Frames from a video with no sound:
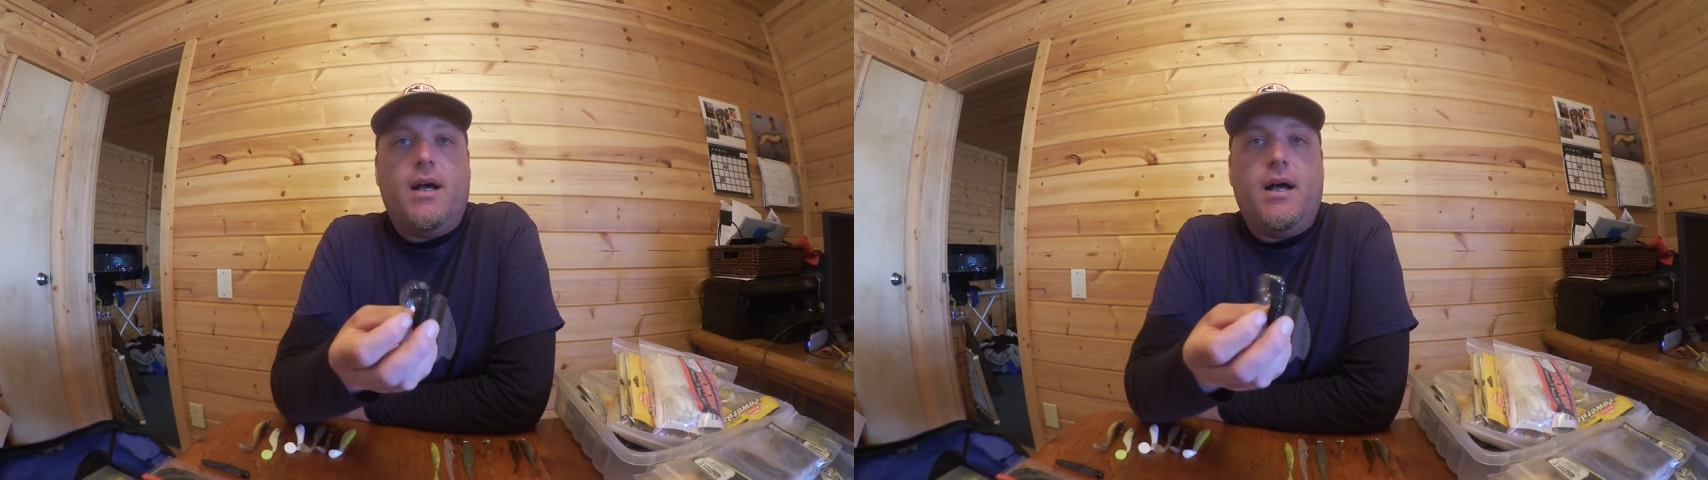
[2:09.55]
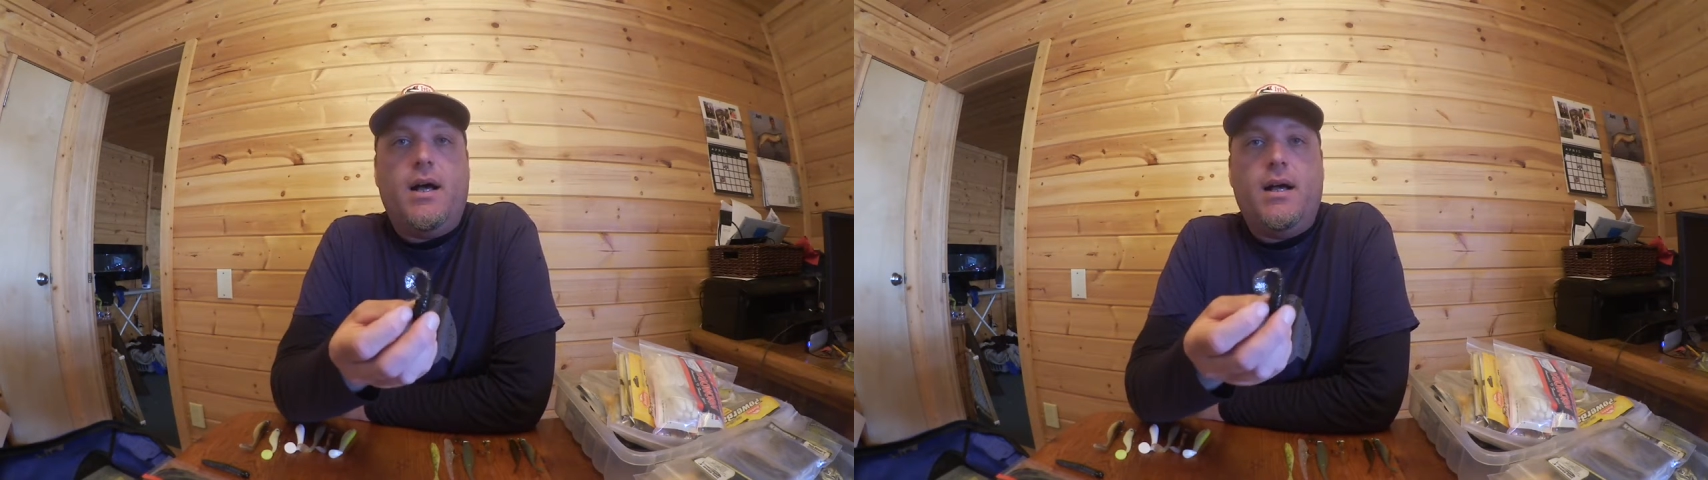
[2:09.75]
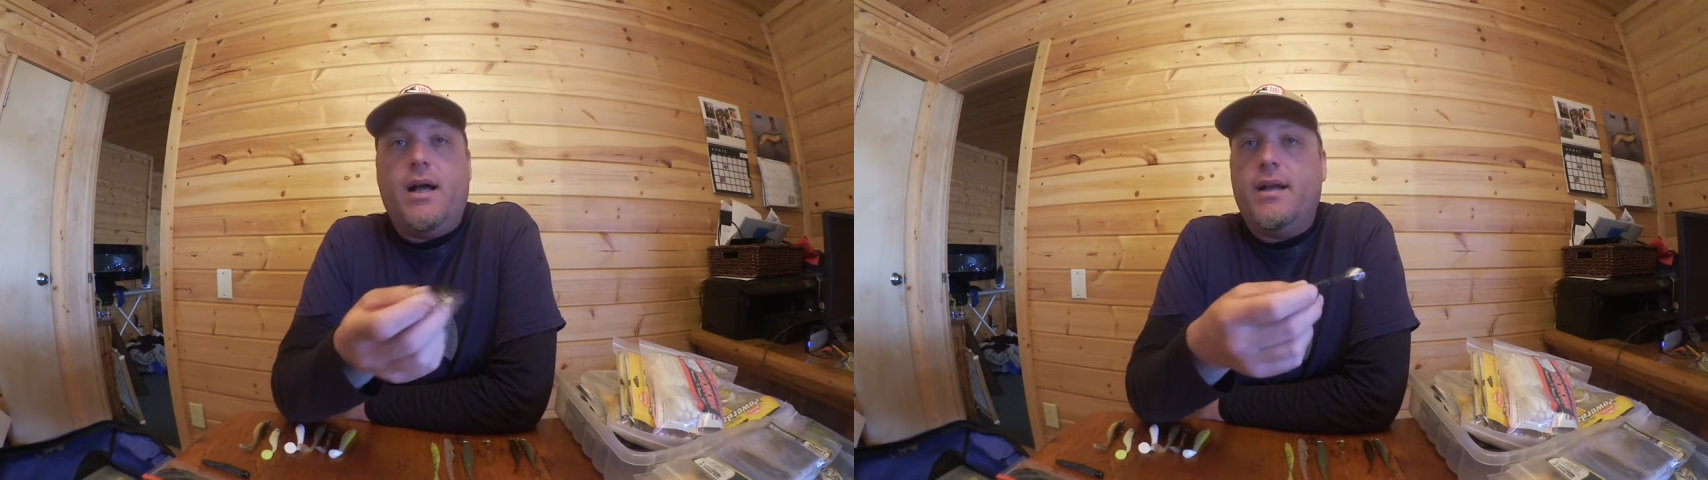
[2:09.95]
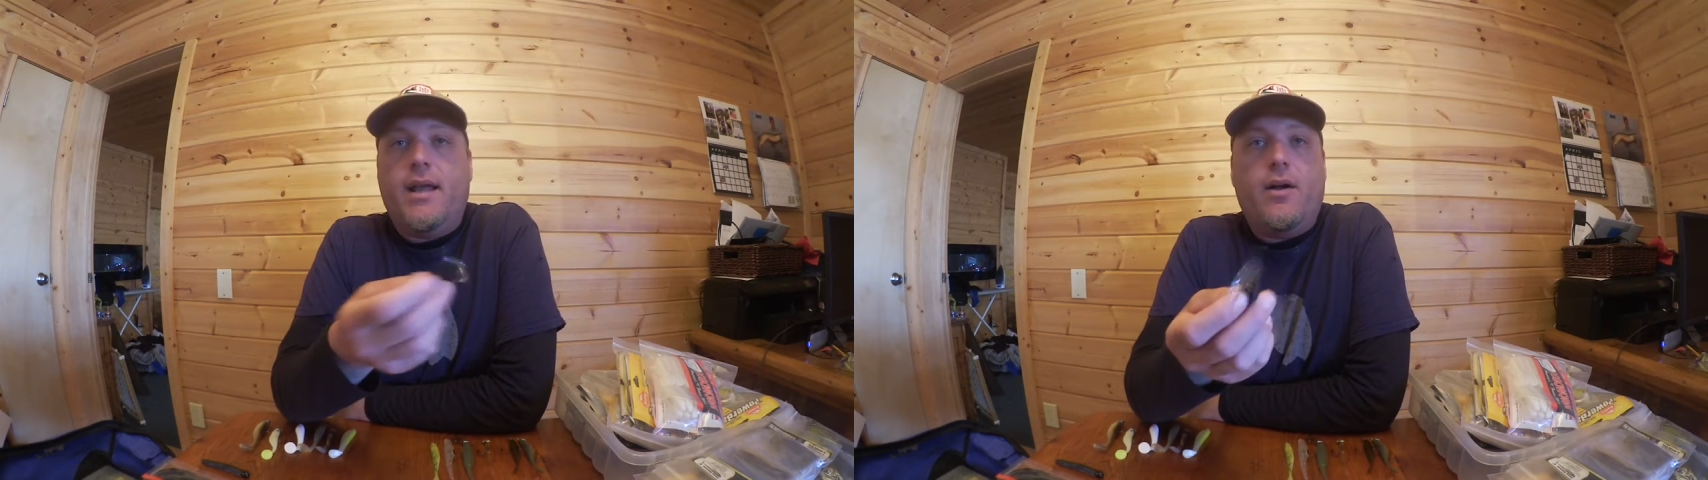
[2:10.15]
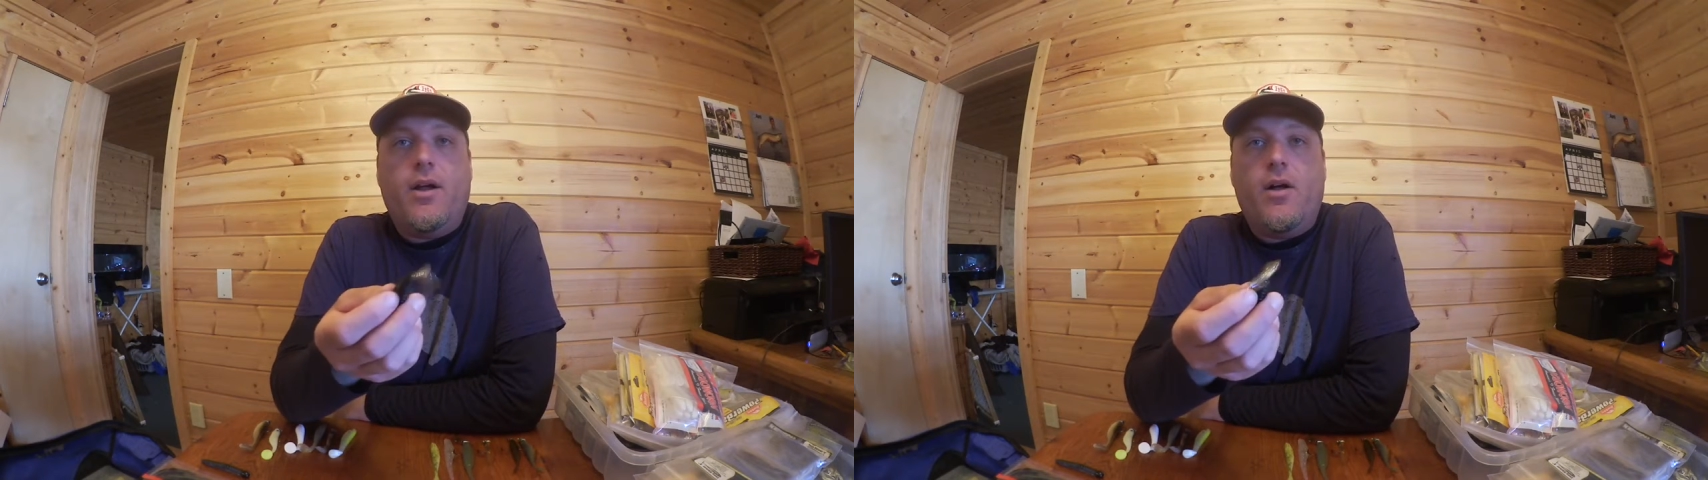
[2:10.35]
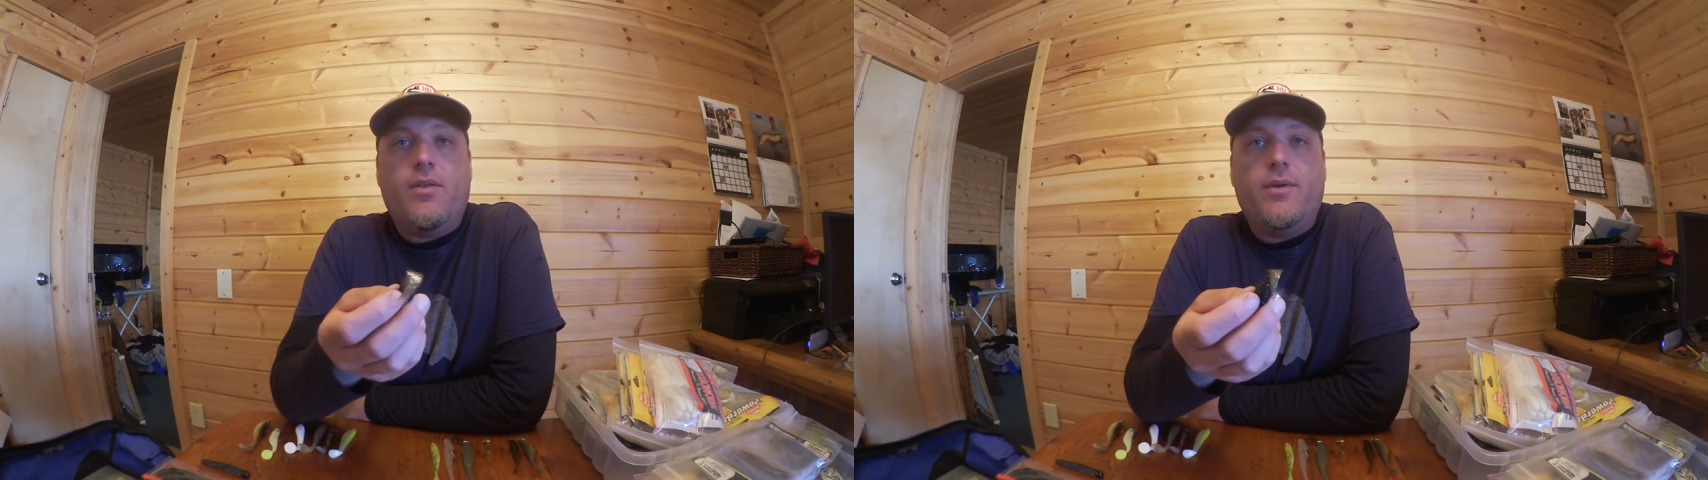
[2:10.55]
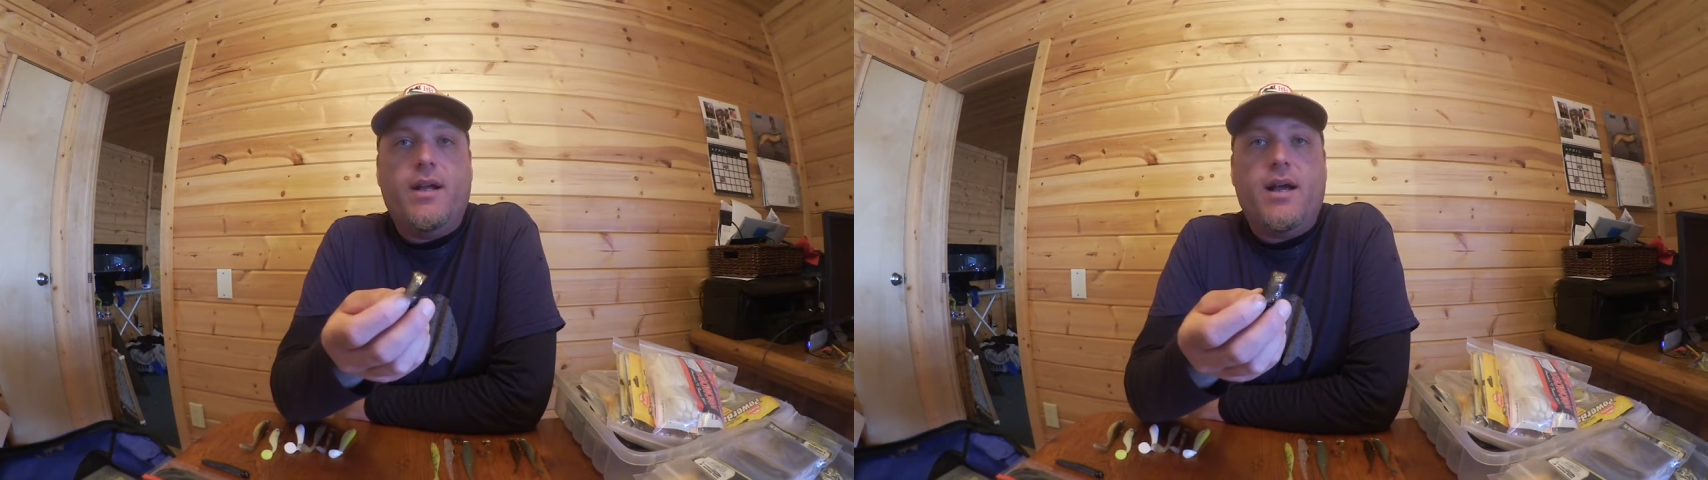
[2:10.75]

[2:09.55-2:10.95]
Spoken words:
I carry all three